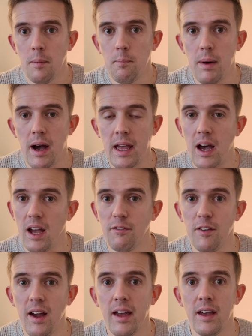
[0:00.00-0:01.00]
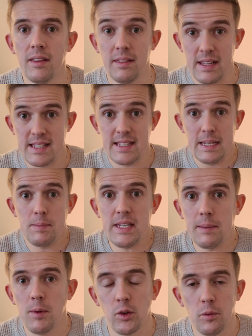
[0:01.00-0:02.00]
by Highflyer, this
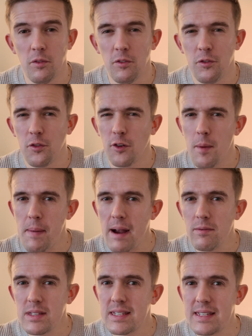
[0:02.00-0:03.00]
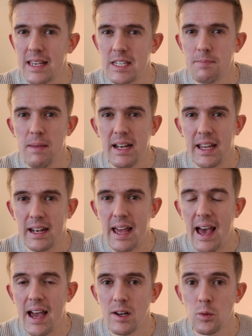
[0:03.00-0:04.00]
DeepSeek model, for about 6 million,
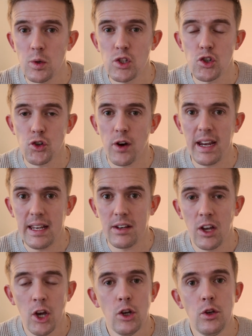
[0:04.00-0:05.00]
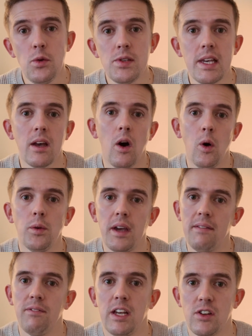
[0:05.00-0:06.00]
and was trained using older
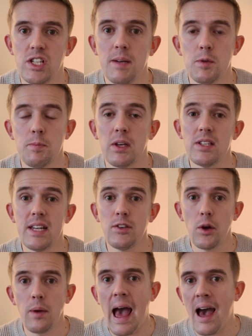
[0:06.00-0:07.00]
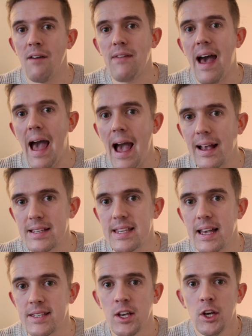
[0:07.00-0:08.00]
Nvidia chips because they don't have
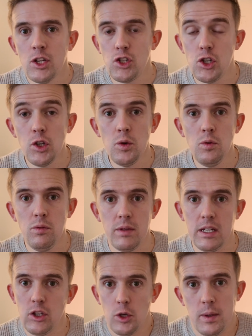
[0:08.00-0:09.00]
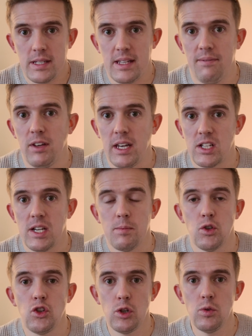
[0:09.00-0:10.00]
access to the newest Nvidia
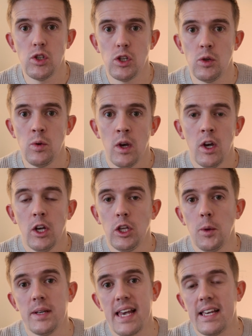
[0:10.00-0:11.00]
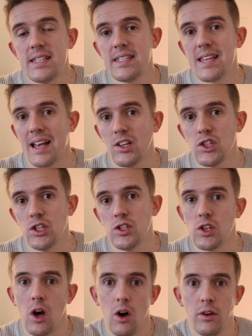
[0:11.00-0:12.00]
chips due to USA's
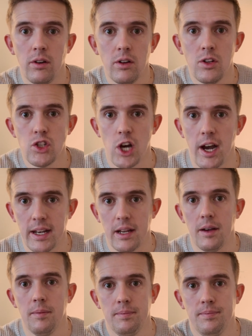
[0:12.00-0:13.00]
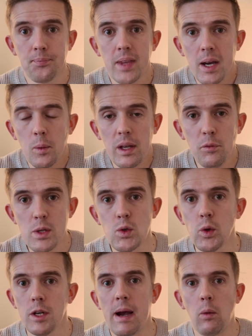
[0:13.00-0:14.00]
sanctions on China. Now, if we're
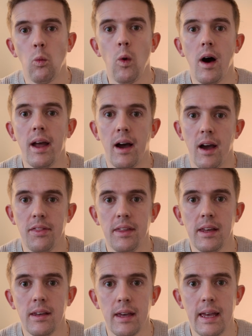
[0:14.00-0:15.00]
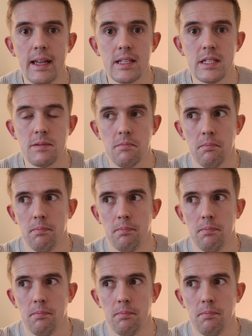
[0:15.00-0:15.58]
talking about why I think it's